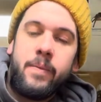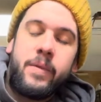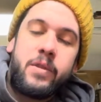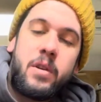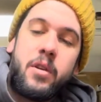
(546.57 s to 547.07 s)

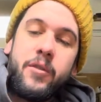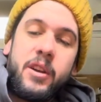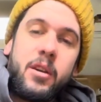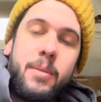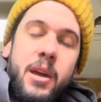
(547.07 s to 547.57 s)
So I don't know if I
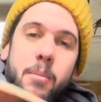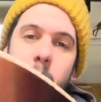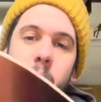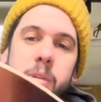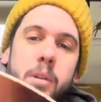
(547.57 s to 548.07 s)
could make a
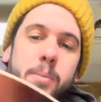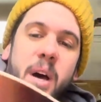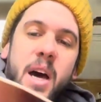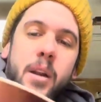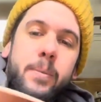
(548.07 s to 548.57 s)
mold of the
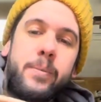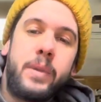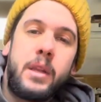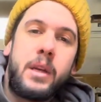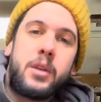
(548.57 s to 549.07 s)
bottom
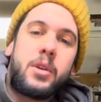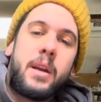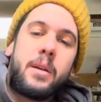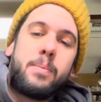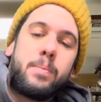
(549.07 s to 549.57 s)
and then try
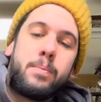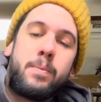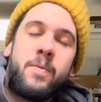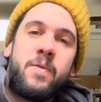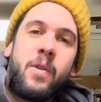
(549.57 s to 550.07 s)
to
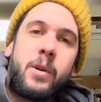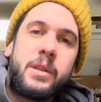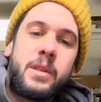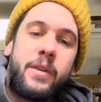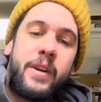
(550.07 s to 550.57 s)

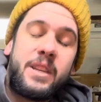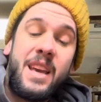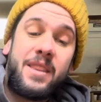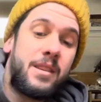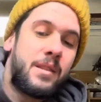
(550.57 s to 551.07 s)
force, if I
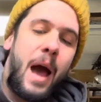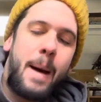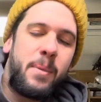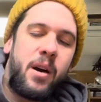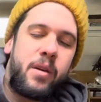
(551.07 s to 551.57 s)
take this
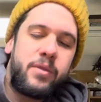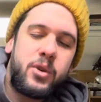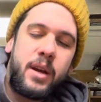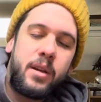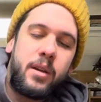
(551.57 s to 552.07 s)
top off,
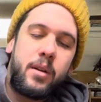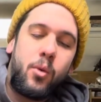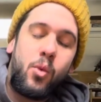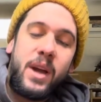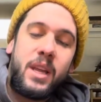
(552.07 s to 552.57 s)
try to
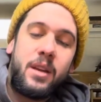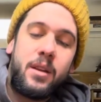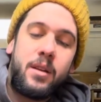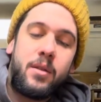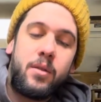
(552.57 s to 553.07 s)
wet it
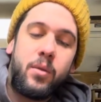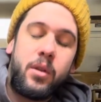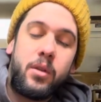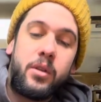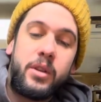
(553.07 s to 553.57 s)
with a
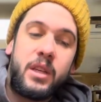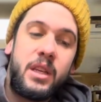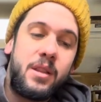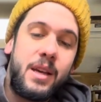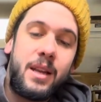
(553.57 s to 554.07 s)
little
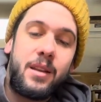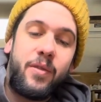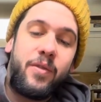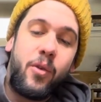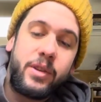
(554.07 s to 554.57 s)
heat then and
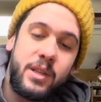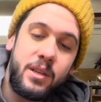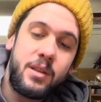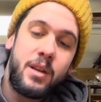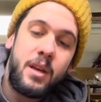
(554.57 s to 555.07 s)
force it
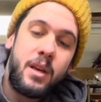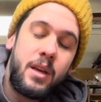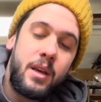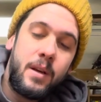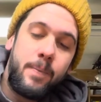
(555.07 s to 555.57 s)

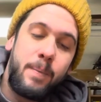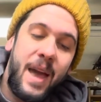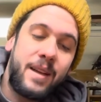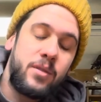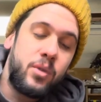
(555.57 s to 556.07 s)

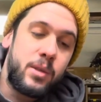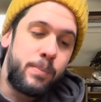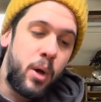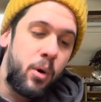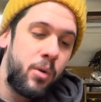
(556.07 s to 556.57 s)
back to its
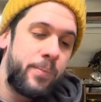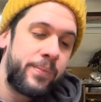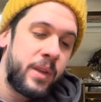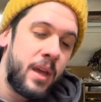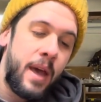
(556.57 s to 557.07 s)
bow.
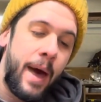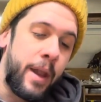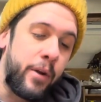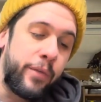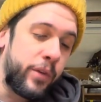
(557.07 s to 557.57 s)
I
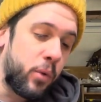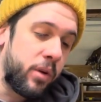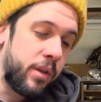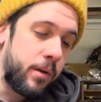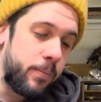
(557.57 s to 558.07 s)
don't know if it's worth it.